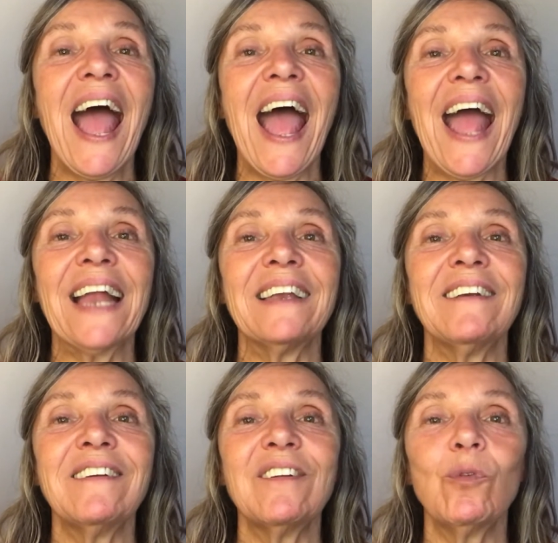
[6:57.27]

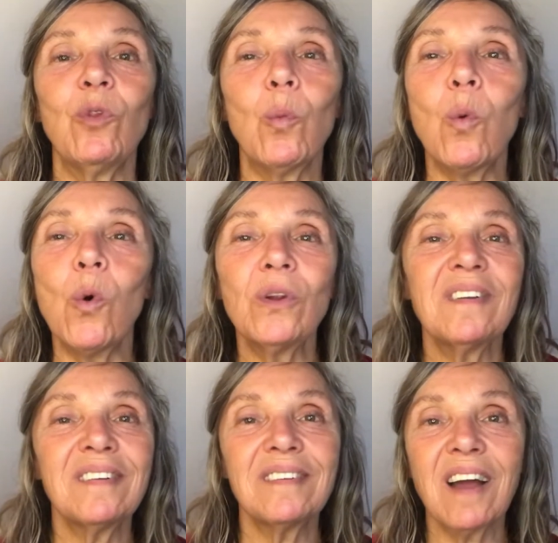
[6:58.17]
and the
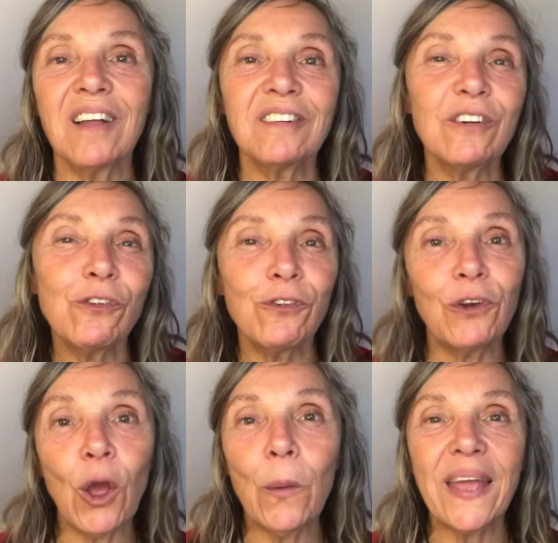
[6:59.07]
water starts to
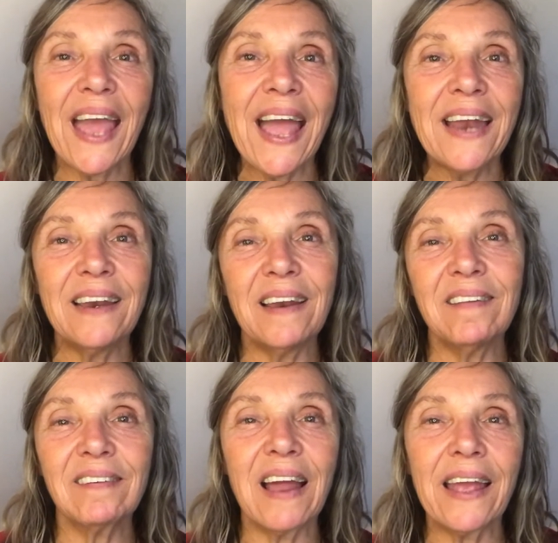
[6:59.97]
flow again, and
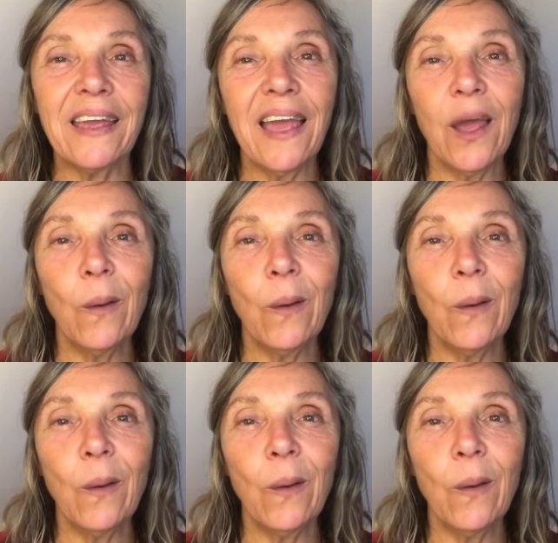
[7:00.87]
it's like, yeah,